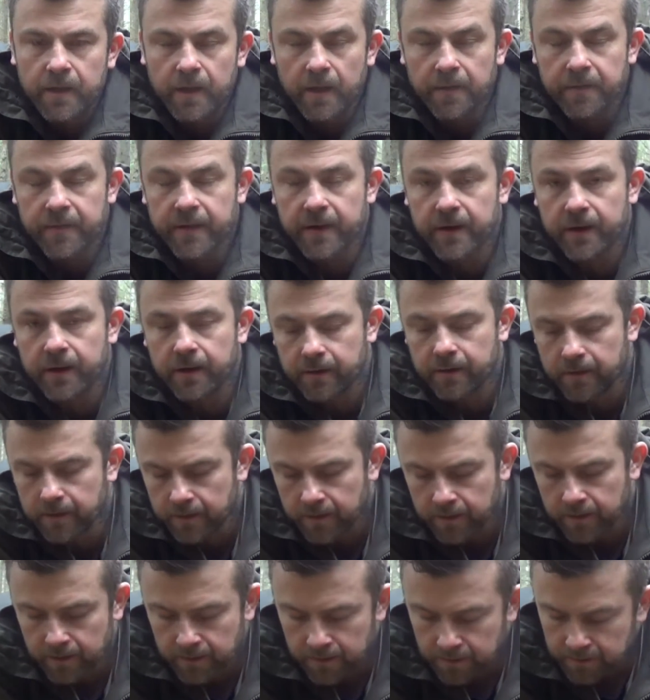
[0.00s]
and
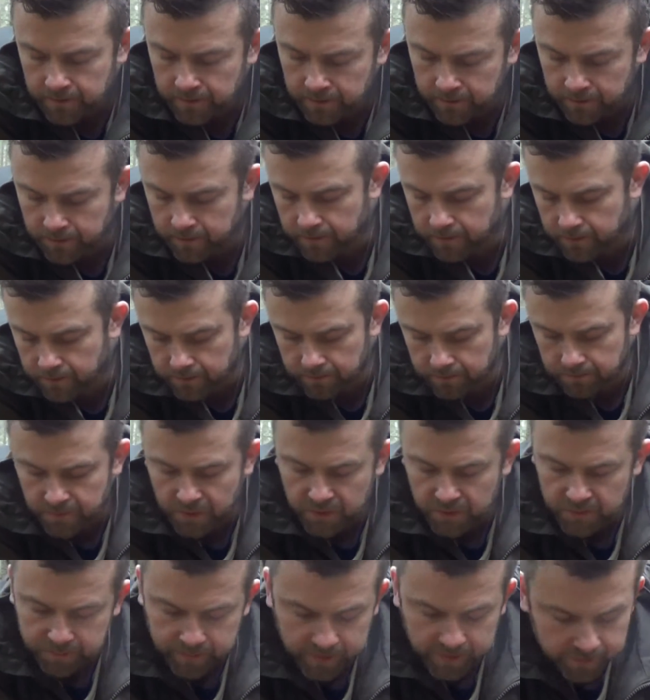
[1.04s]

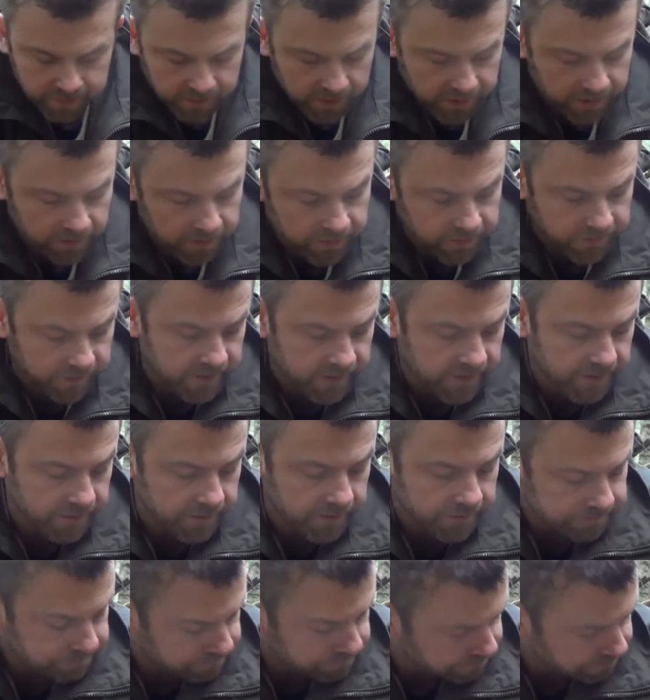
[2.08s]
most people don't need a